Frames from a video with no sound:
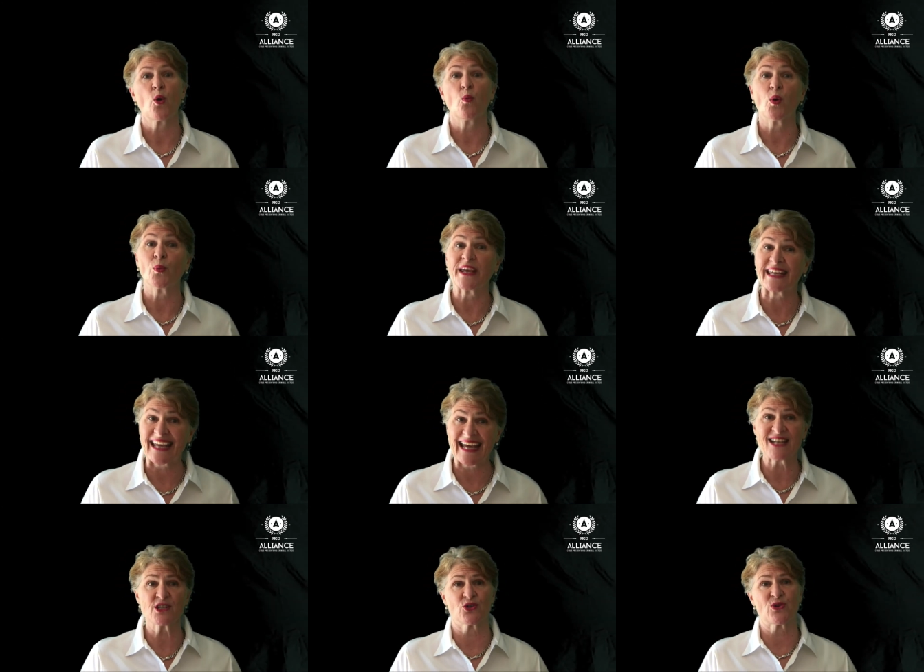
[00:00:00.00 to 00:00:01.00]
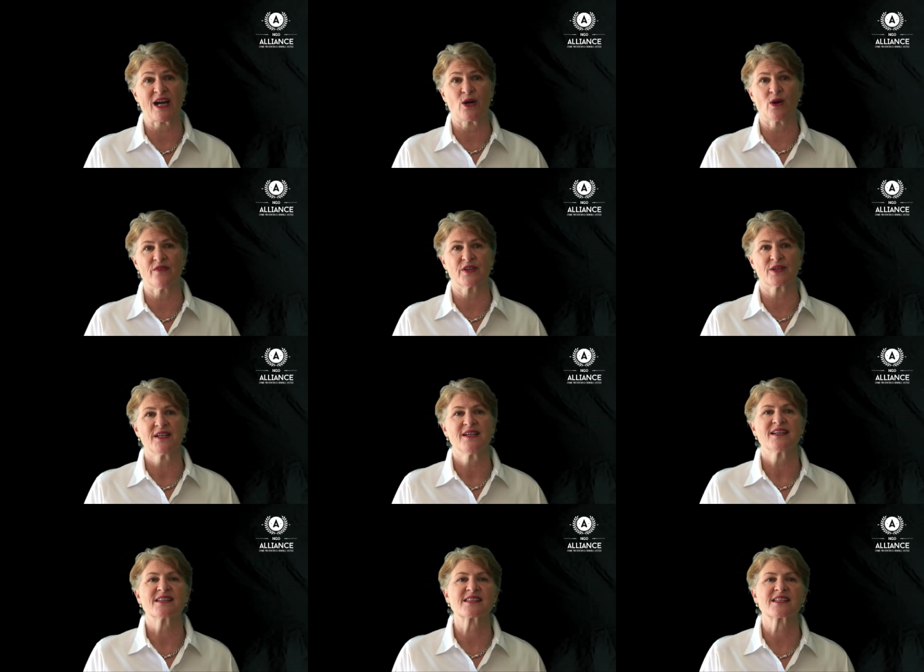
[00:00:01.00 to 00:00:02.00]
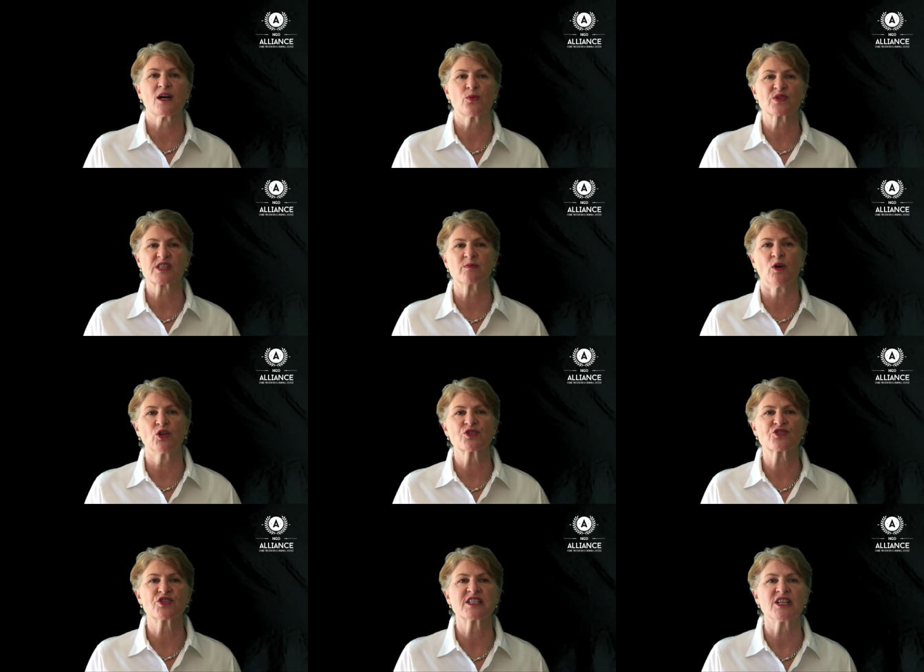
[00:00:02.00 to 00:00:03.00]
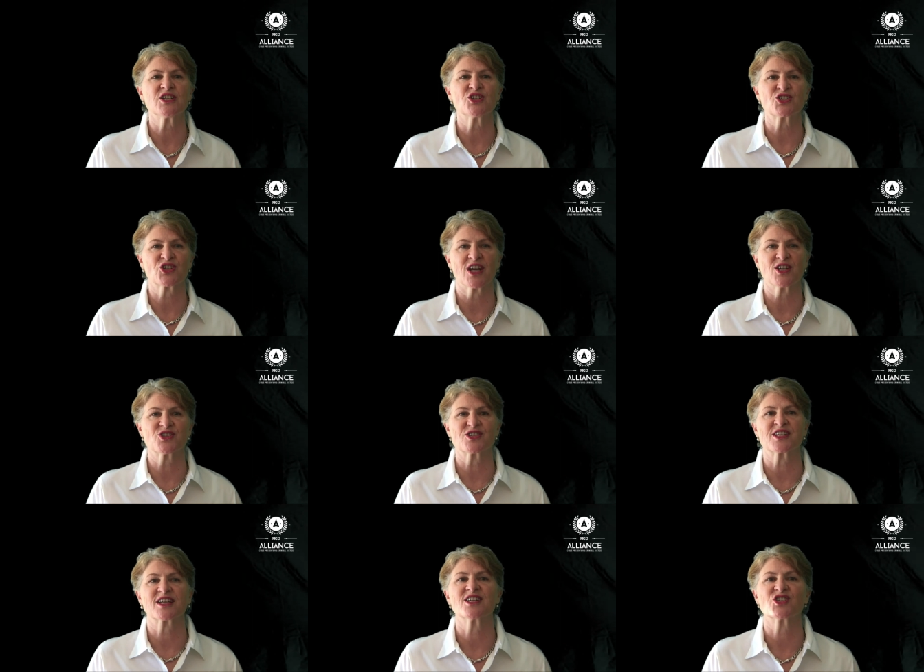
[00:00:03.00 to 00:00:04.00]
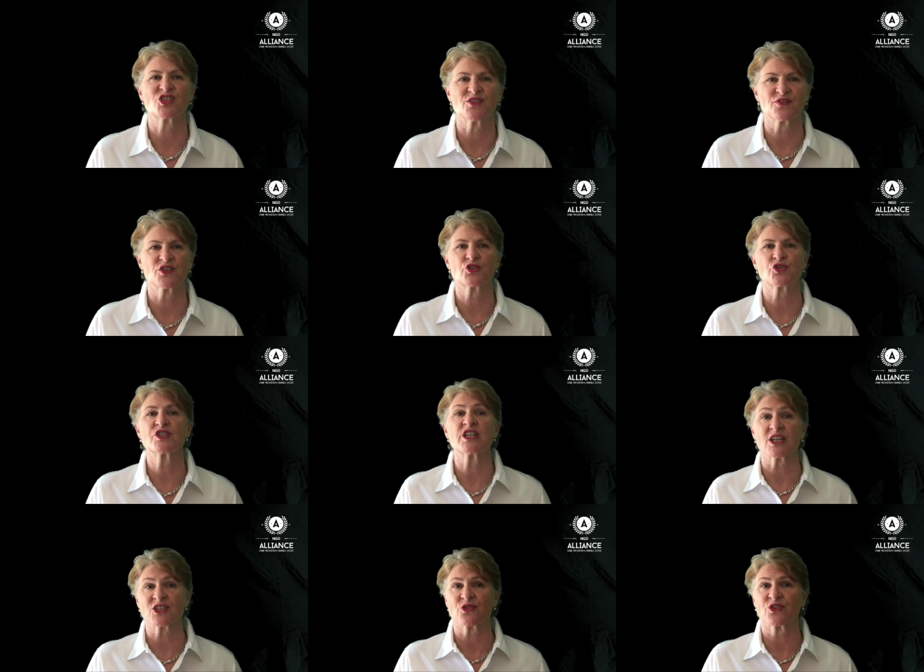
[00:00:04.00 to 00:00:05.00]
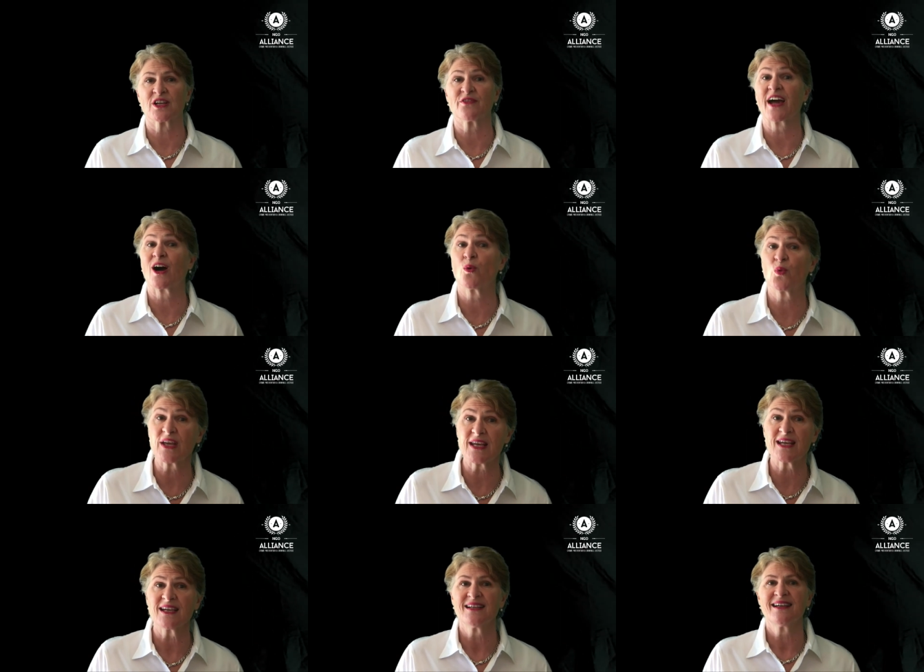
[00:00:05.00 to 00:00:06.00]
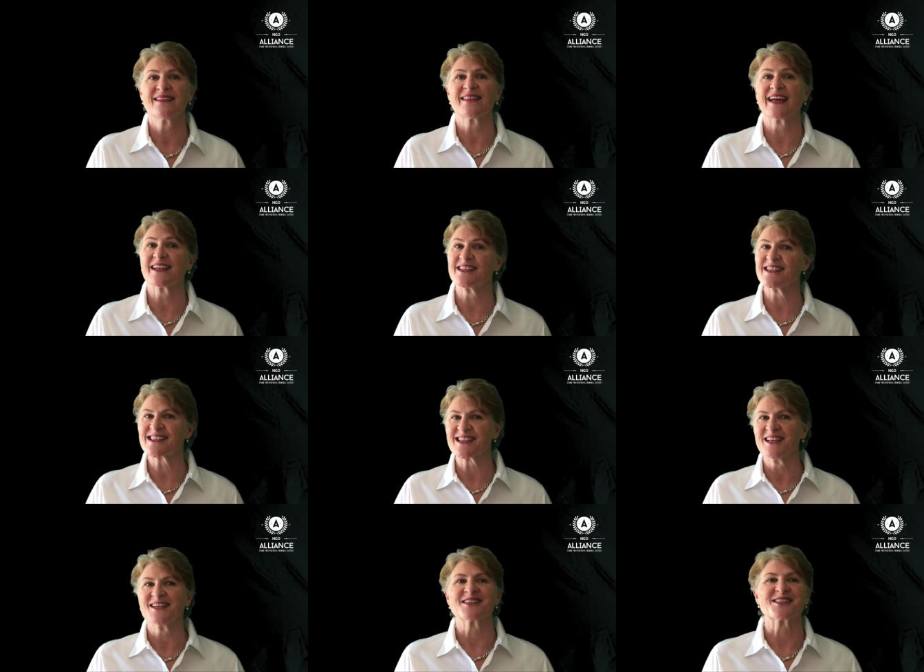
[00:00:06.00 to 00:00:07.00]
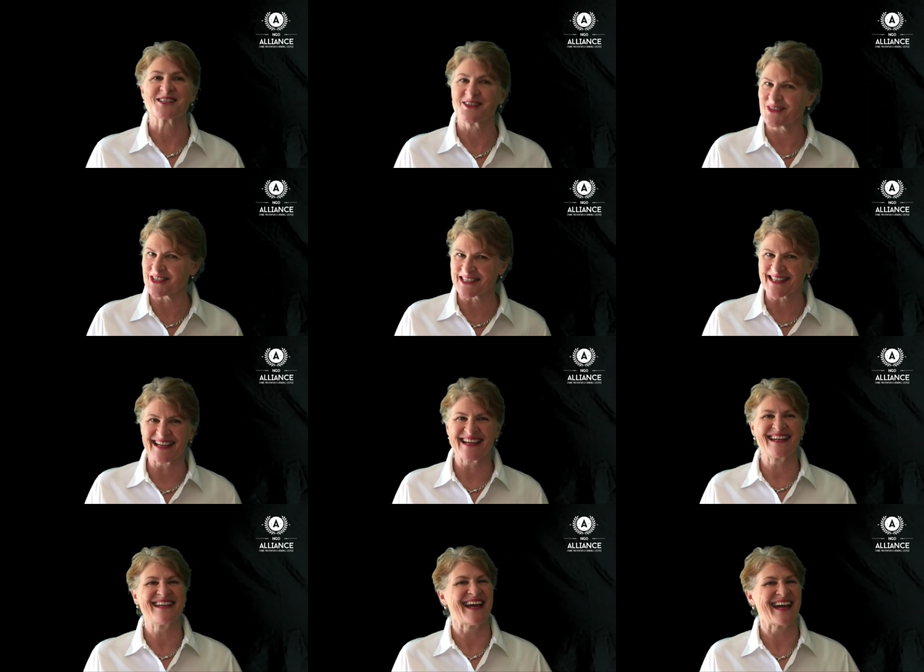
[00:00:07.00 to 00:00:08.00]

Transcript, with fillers: What we can do, however, is start with small strategic changes that can shift the trajectory of how we, that is, civil society,